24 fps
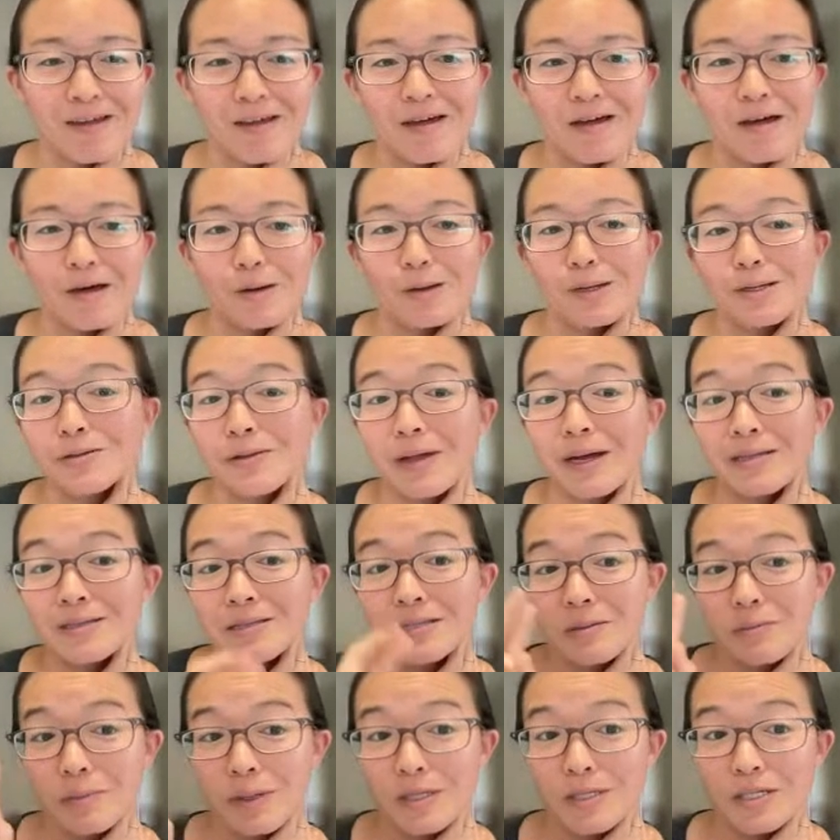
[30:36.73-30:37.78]
Okay, so that's
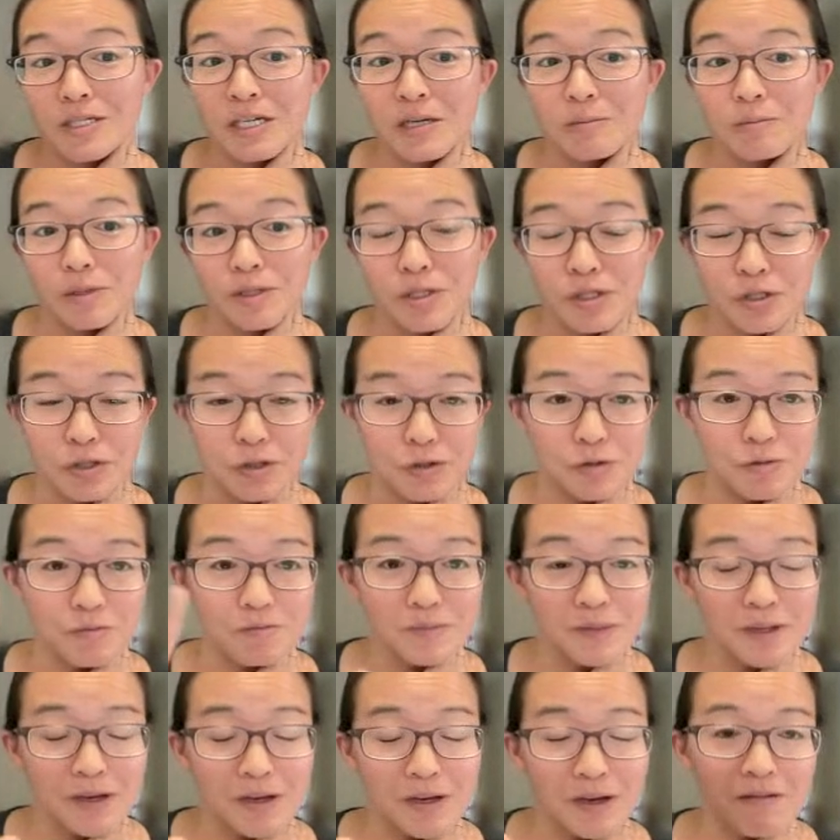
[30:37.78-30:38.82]
depiction number 2
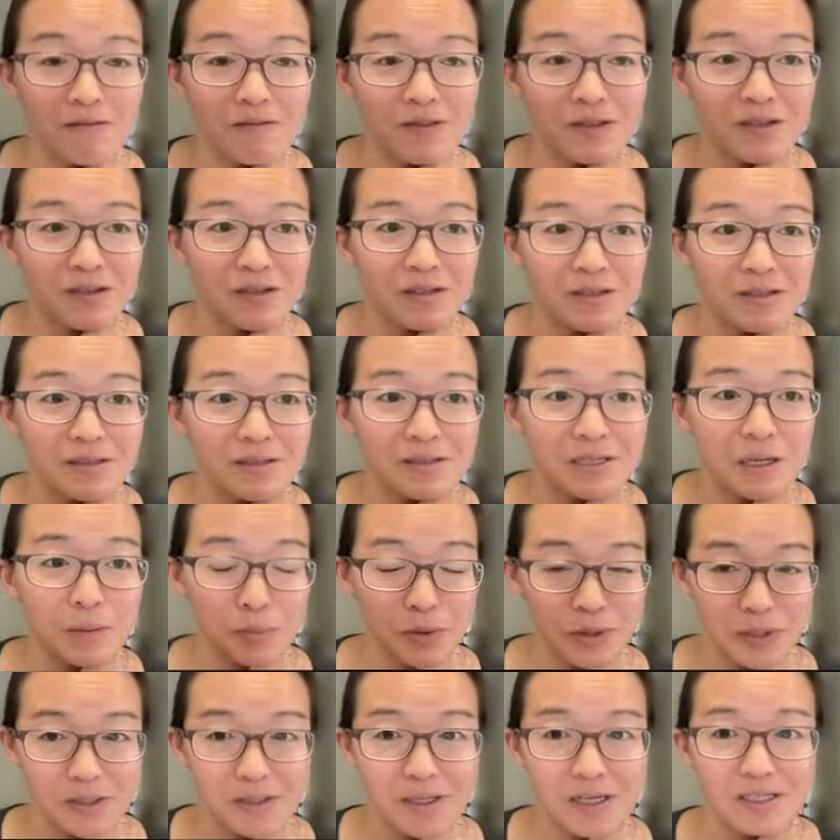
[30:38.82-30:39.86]
of these
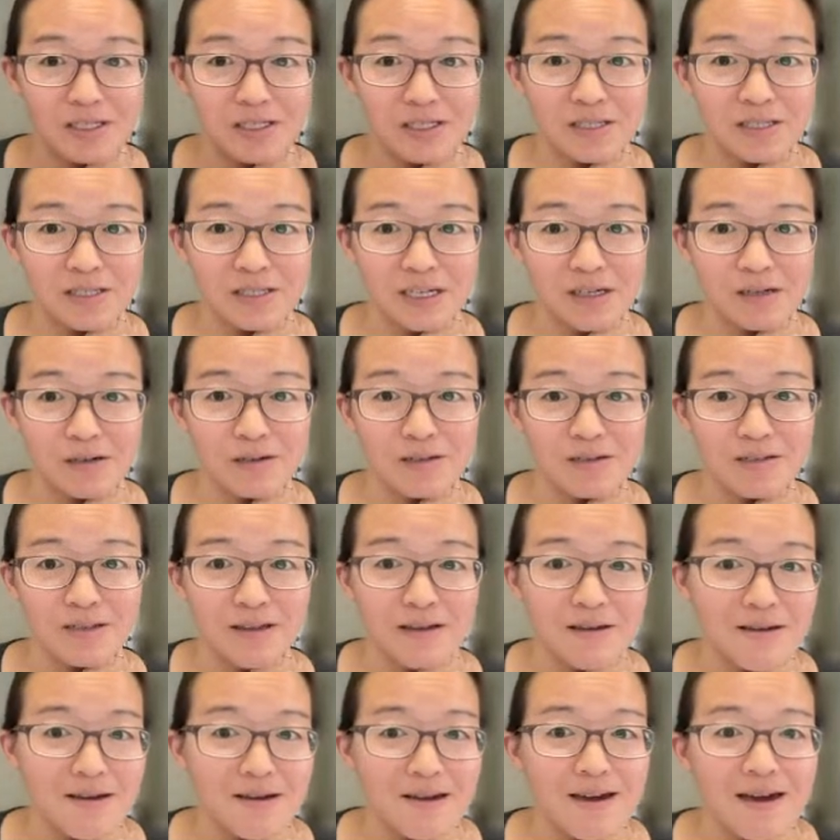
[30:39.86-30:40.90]
temporary detention centers.
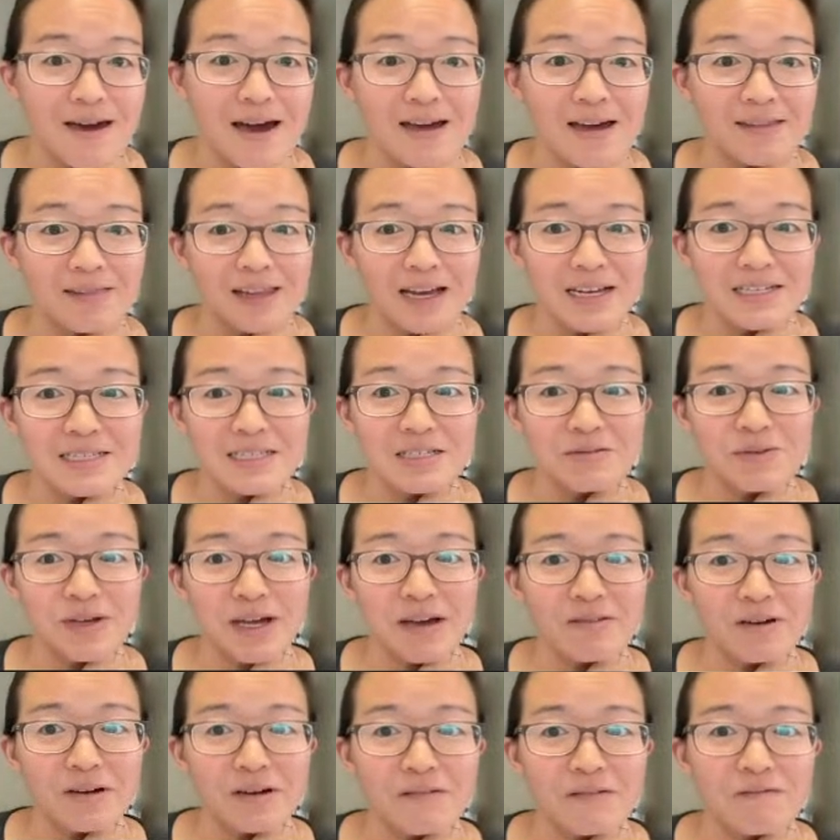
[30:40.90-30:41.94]
And lastly, we
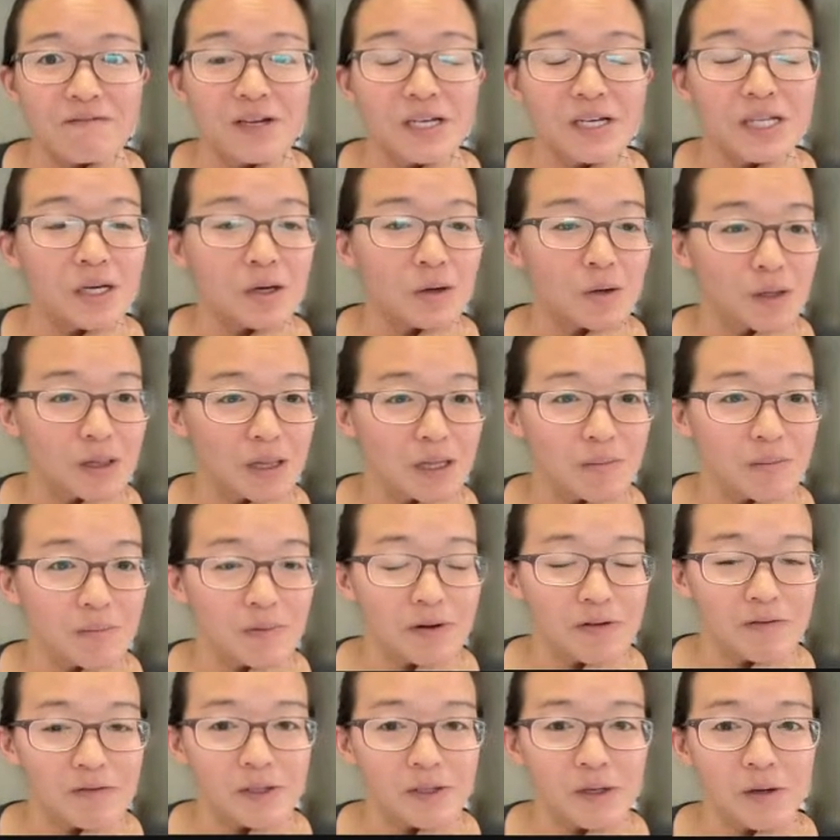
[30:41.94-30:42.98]
have a video clip
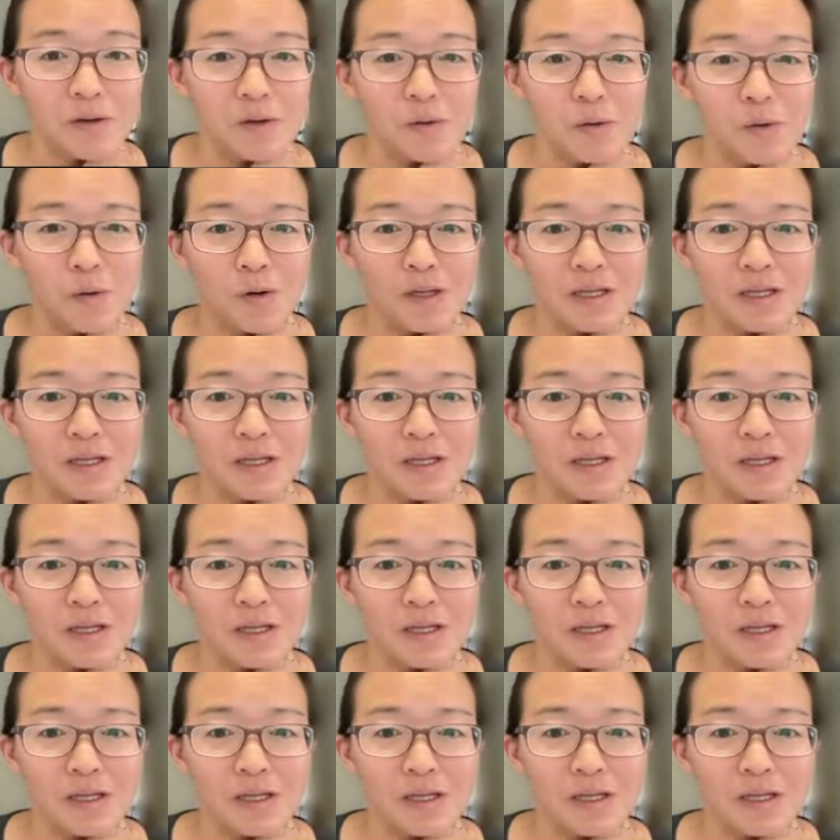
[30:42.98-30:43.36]
of an oral